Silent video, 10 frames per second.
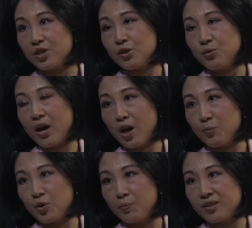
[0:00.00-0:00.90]
to
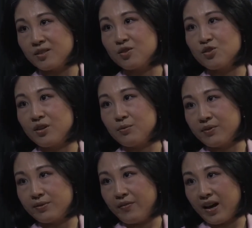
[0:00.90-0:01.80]
help your business
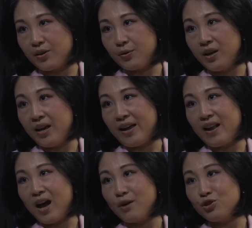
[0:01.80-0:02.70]
generate value and
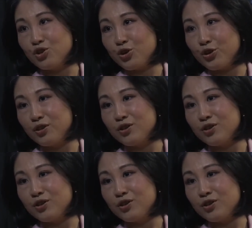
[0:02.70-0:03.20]
how to turn